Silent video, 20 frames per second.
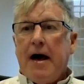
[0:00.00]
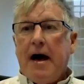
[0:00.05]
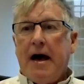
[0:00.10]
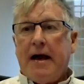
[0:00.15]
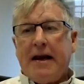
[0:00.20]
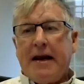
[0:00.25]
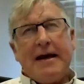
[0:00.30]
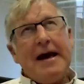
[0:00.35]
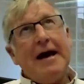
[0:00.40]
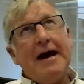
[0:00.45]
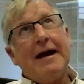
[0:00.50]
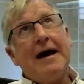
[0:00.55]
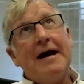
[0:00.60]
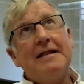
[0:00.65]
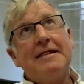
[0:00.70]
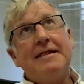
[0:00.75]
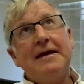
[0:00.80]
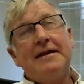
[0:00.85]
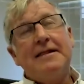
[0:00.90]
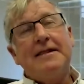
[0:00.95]
And again, I
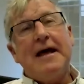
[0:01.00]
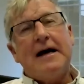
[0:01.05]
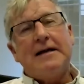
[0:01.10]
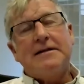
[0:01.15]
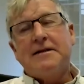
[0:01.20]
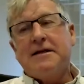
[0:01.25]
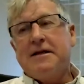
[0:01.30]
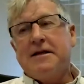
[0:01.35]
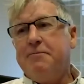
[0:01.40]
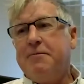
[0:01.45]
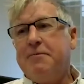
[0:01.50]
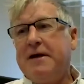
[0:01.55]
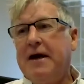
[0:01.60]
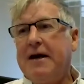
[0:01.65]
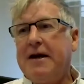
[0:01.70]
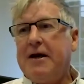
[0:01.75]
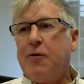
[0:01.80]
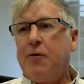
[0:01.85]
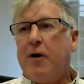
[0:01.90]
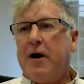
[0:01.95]
think that's going to be
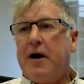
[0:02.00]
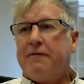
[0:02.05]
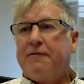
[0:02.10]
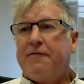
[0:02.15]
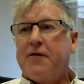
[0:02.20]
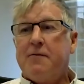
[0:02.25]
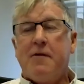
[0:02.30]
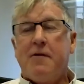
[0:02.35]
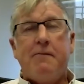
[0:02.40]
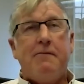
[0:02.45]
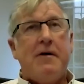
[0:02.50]
anywhere from